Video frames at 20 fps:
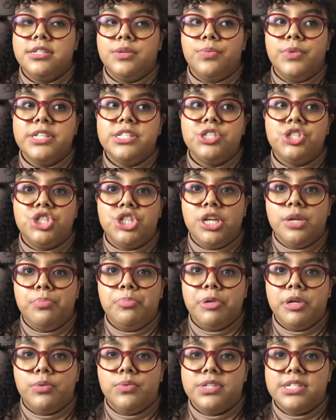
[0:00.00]
it was cheap.
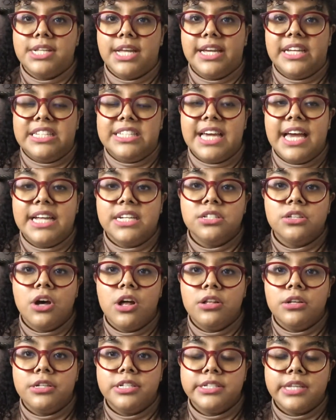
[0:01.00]
It was like
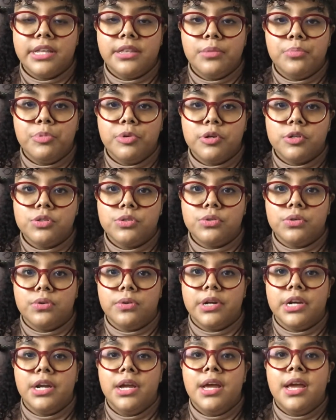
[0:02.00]
$10 at the
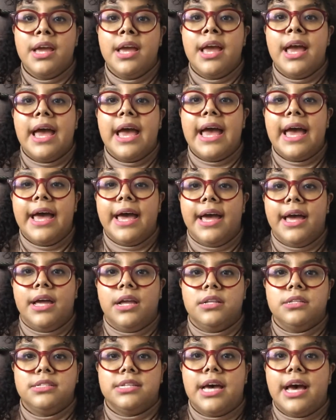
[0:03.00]
bookstore,
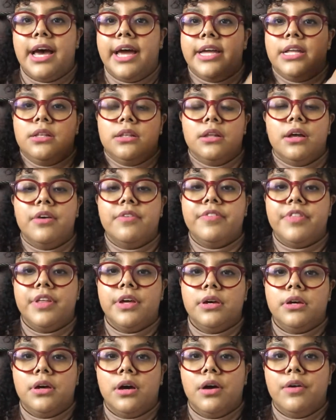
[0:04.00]
and I love
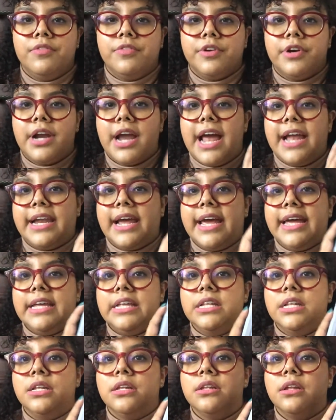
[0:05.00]
the cover and I
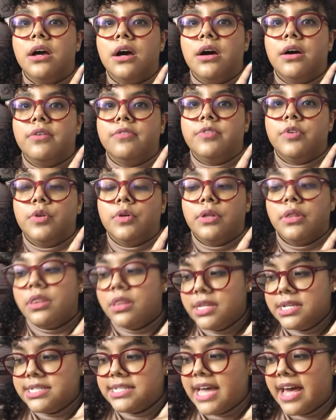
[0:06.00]
love
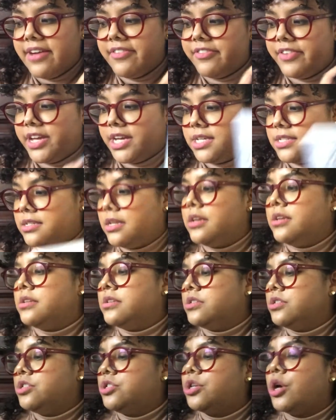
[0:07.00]
the sapphics,
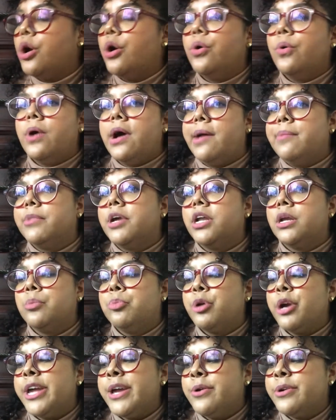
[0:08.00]
so I'm gonna
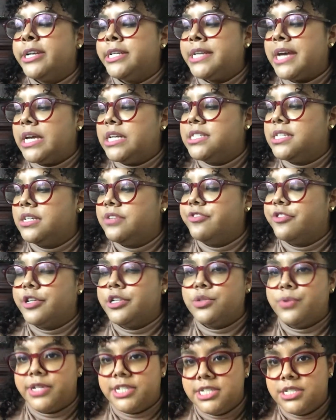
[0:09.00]
prioritize it for
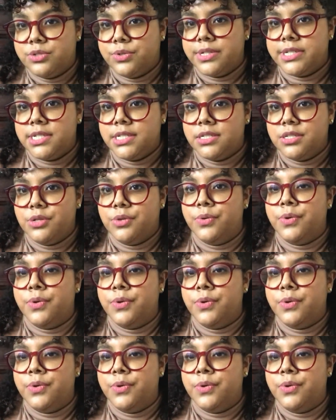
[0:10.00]
2022.